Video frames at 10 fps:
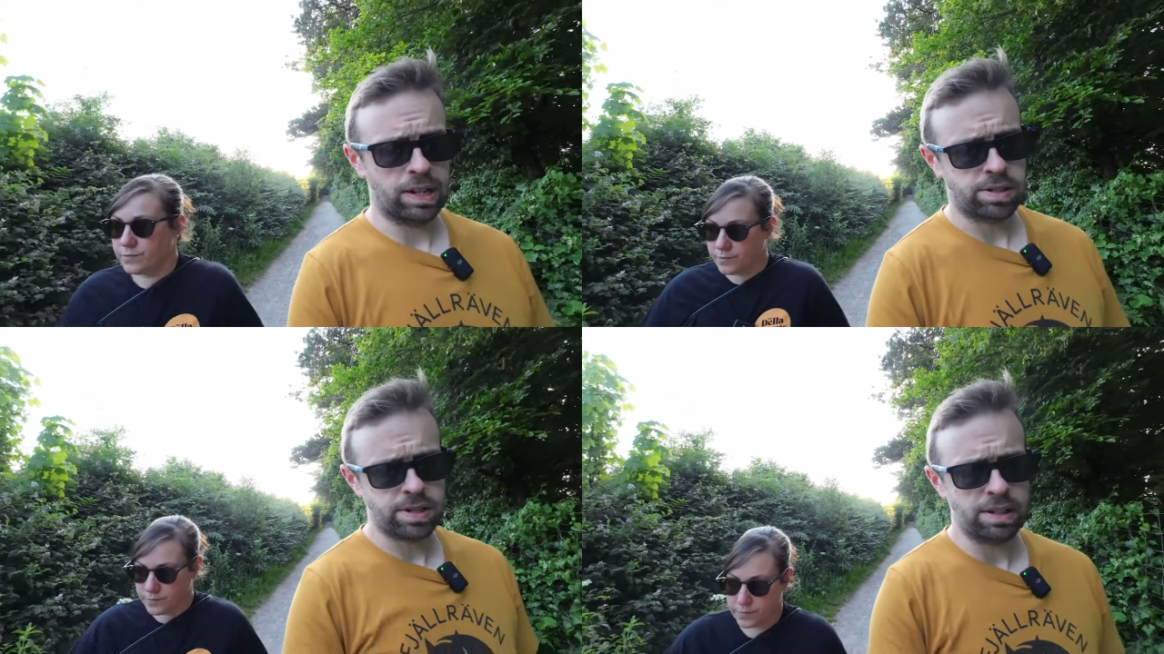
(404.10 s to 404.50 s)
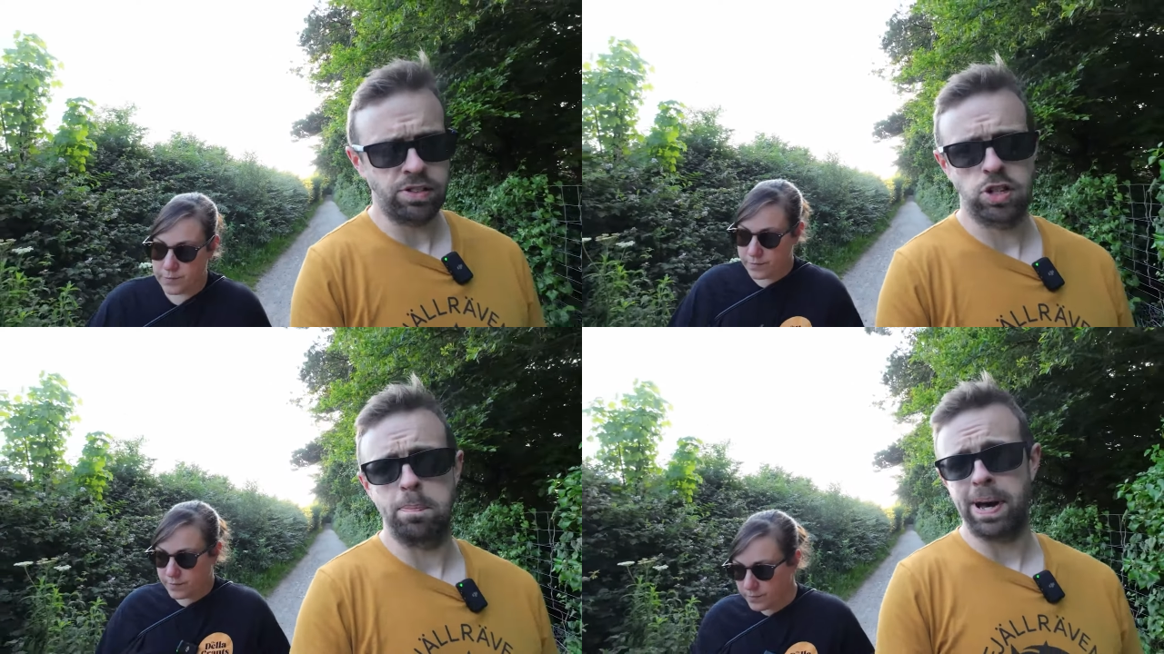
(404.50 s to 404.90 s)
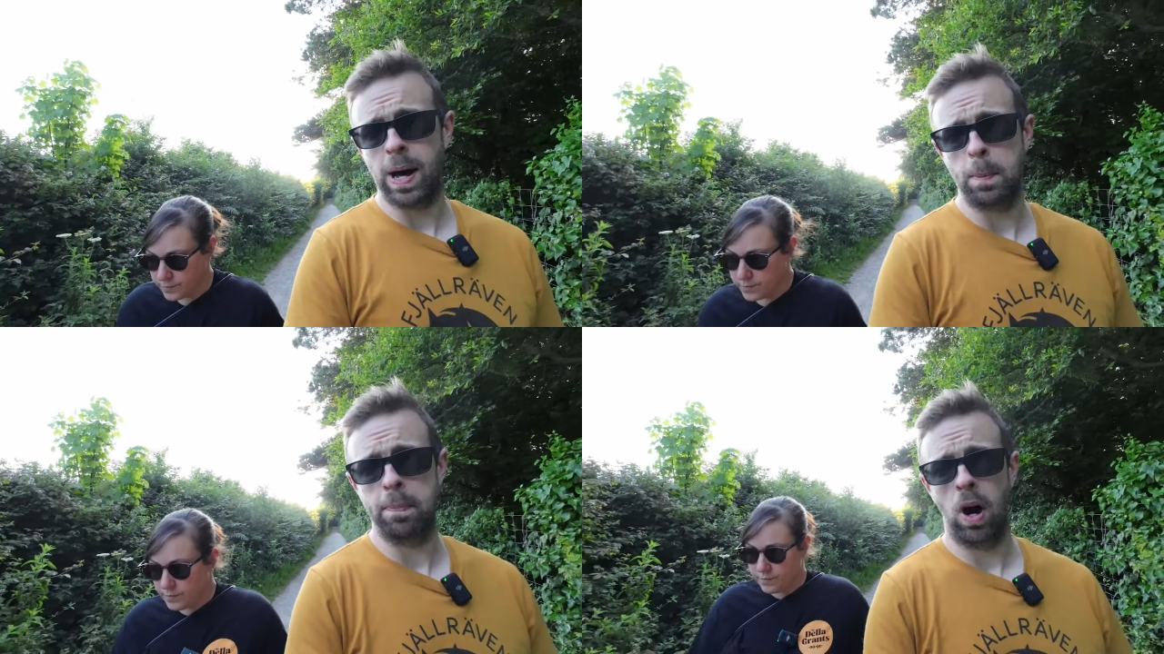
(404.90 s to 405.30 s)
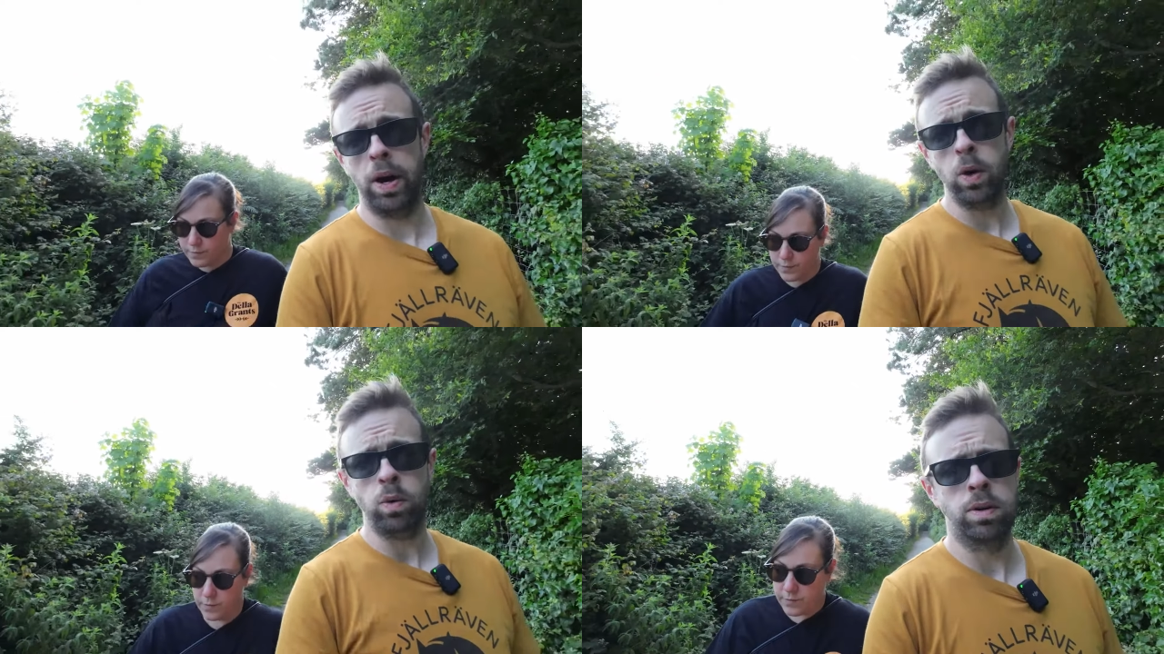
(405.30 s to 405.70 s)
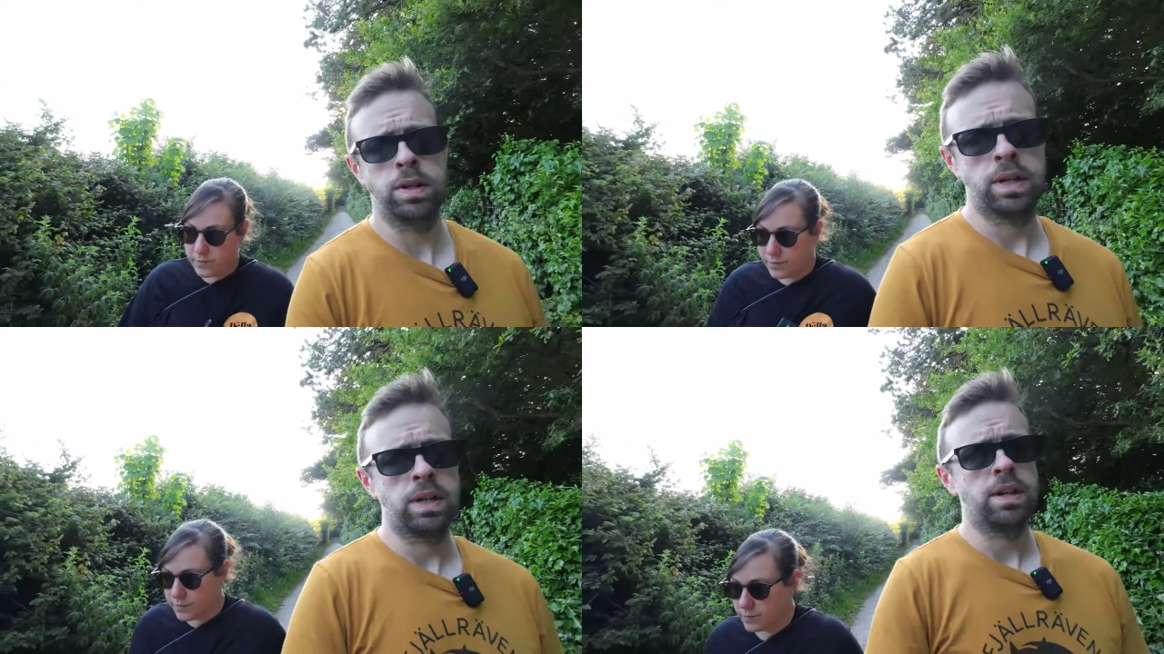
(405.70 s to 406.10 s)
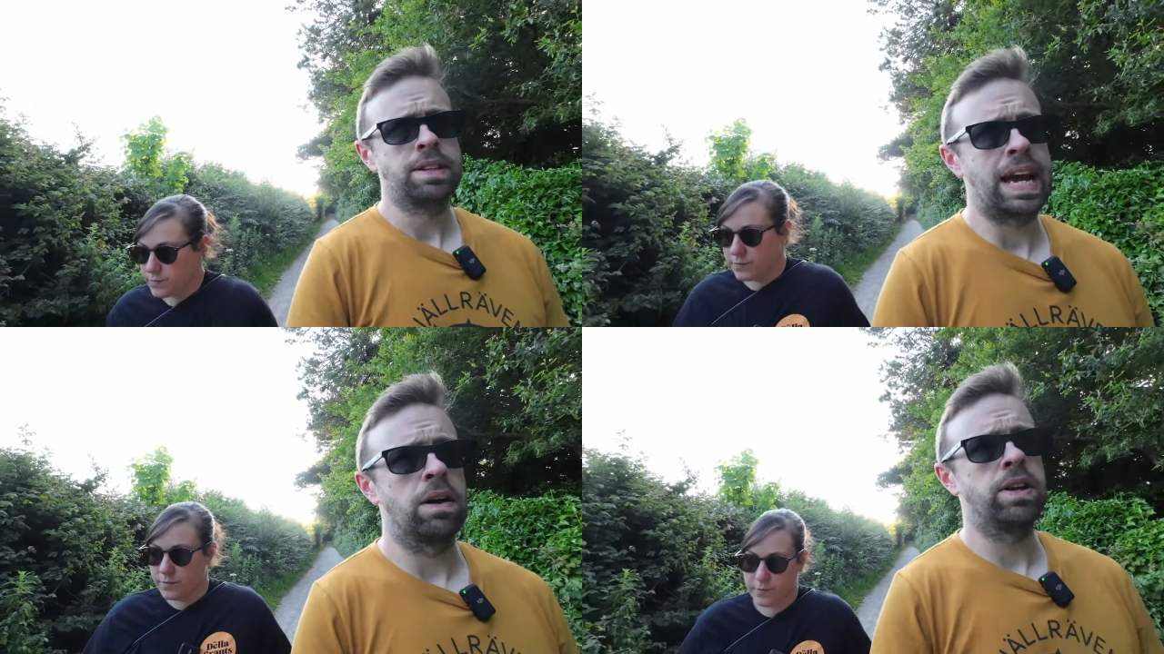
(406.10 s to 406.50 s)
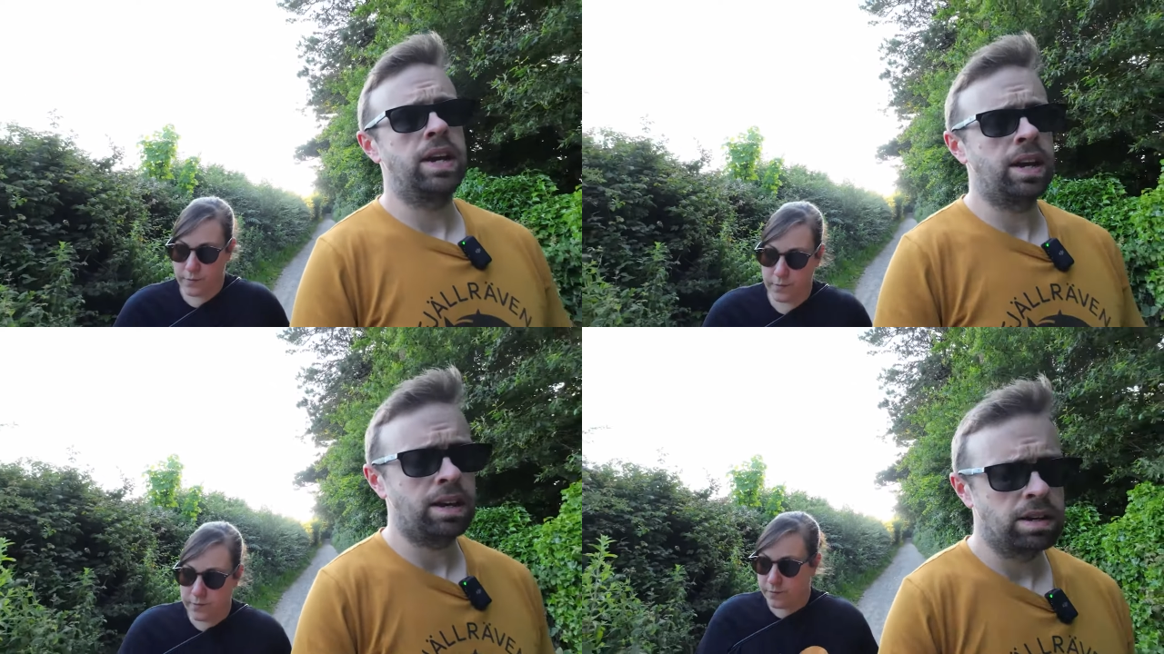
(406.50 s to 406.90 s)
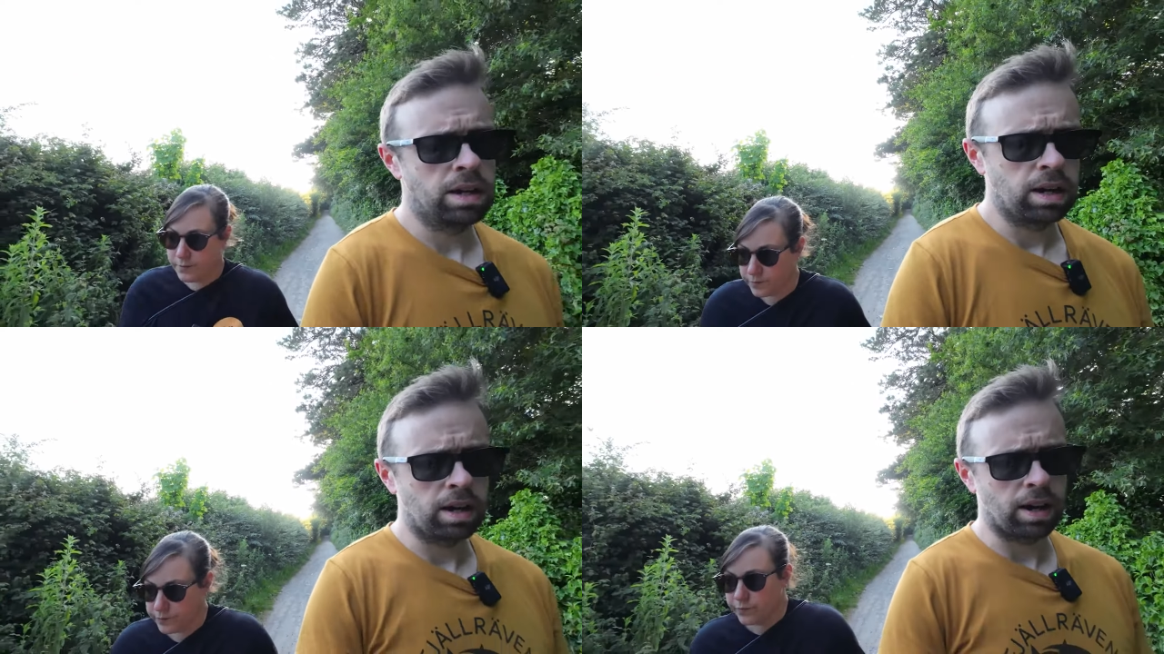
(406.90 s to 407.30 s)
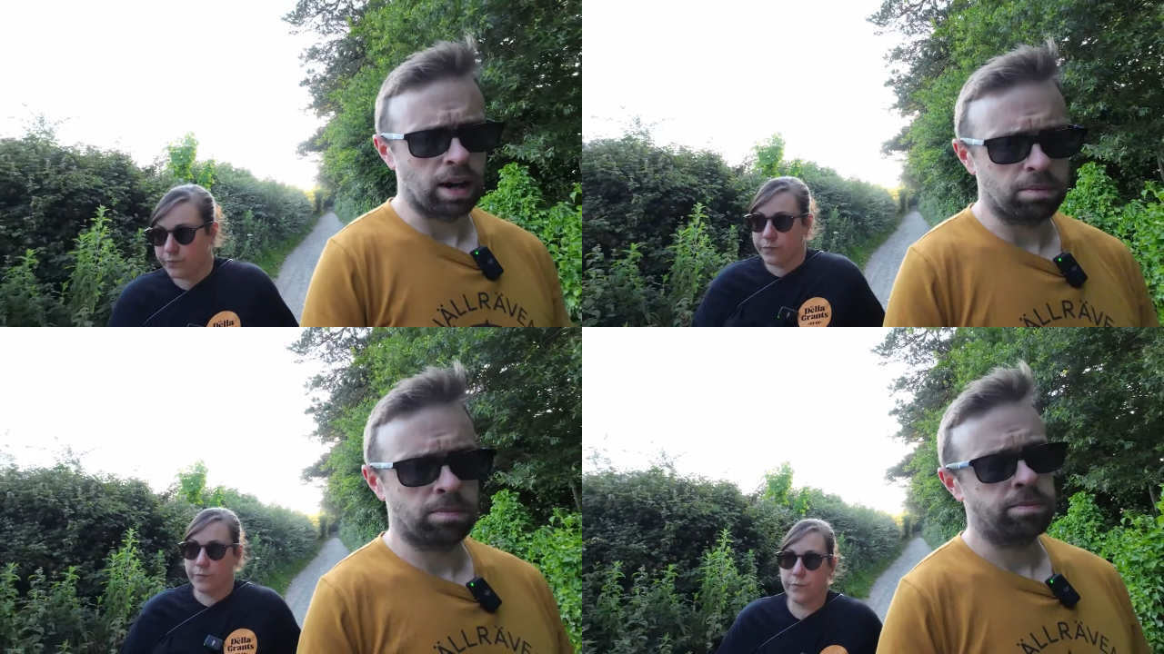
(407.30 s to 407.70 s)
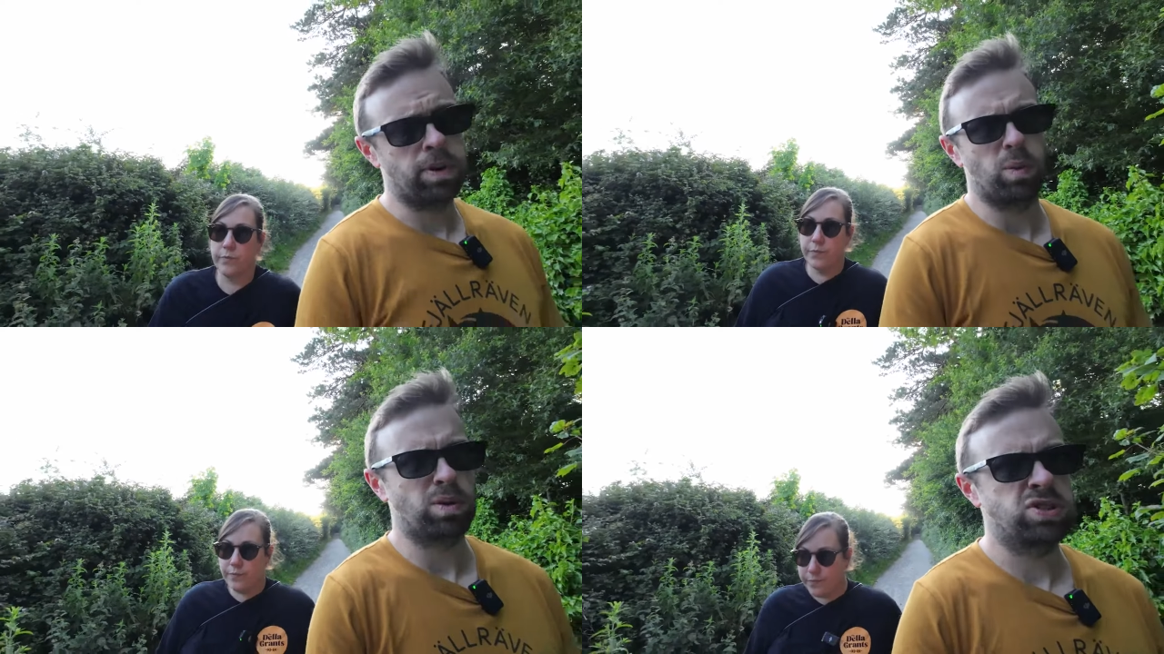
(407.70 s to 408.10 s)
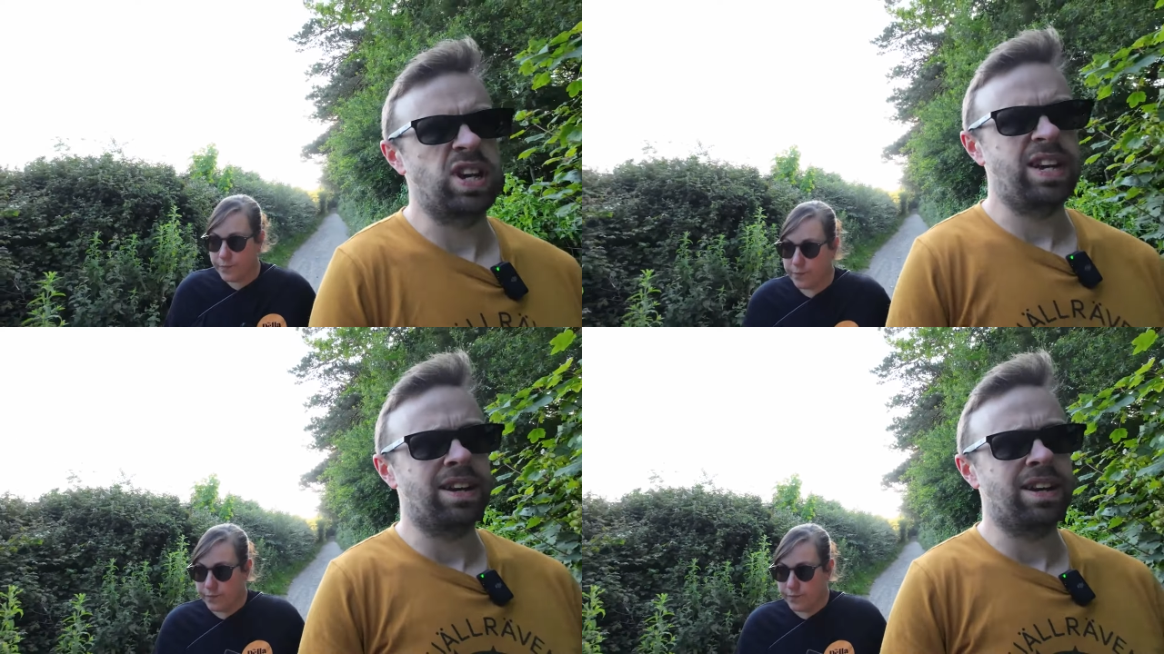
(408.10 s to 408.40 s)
Speaker 1: It says it's about a mile down here, um, but we'll see.